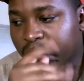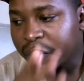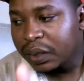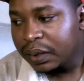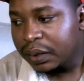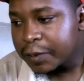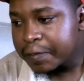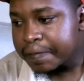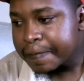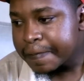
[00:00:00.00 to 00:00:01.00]
we
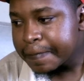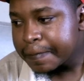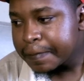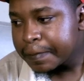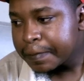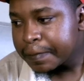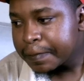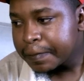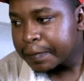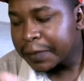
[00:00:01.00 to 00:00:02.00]

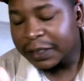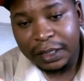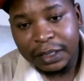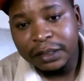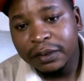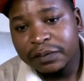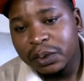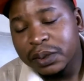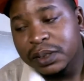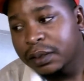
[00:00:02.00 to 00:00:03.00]
must get rid of
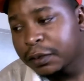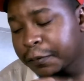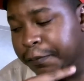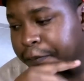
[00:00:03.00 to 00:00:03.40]
Xhosas.